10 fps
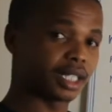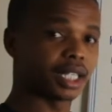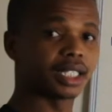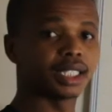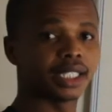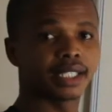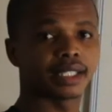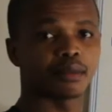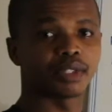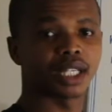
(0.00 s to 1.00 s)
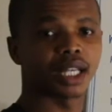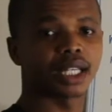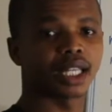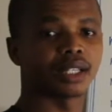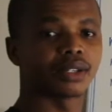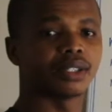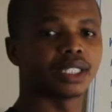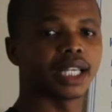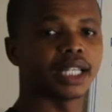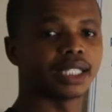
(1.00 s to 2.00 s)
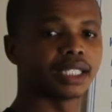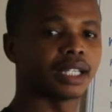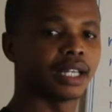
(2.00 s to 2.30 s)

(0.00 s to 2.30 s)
the d subshell can contain